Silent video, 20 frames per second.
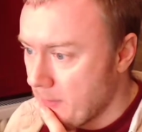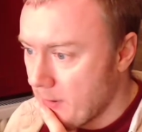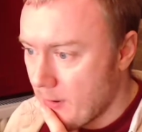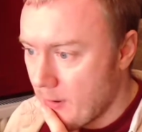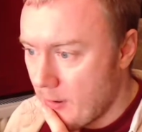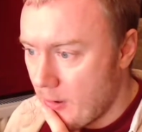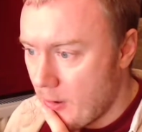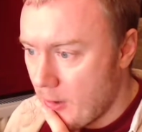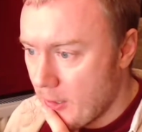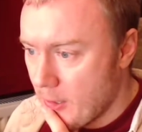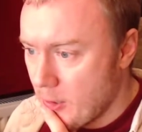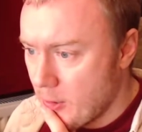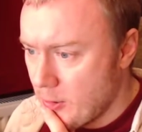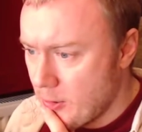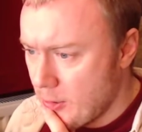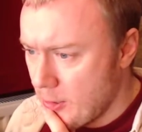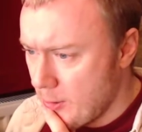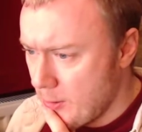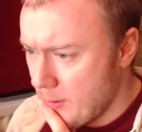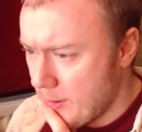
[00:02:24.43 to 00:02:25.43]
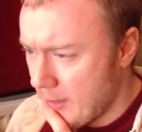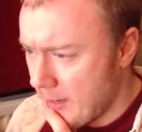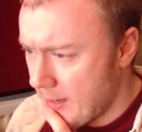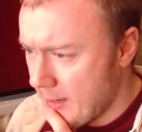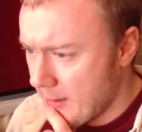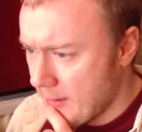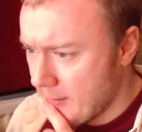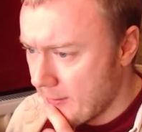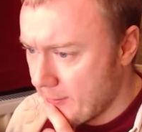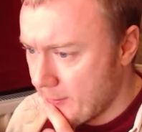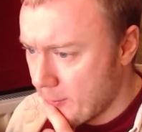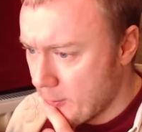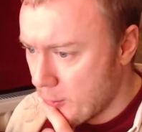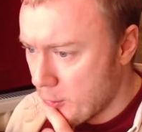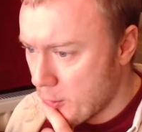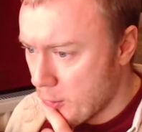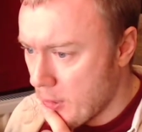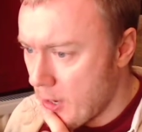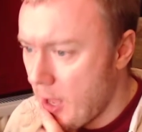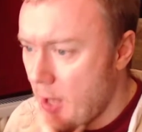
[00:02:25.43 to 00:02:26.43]
I could do that
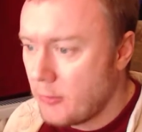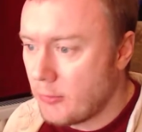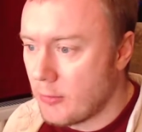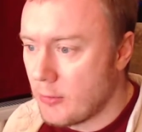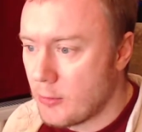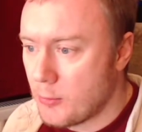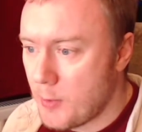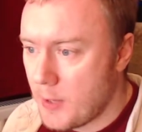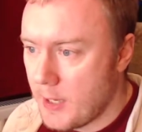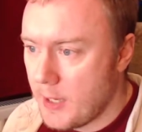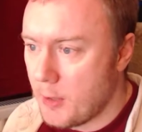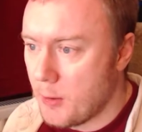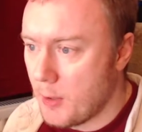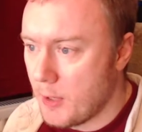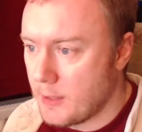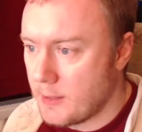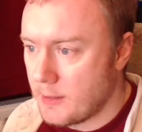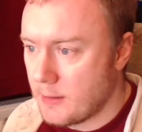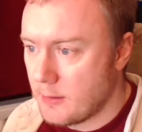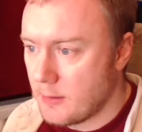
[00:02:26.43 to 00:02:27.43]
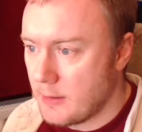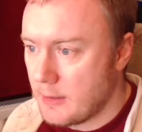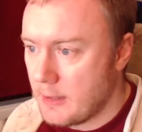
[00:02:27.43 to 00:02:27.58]
for 120 quid,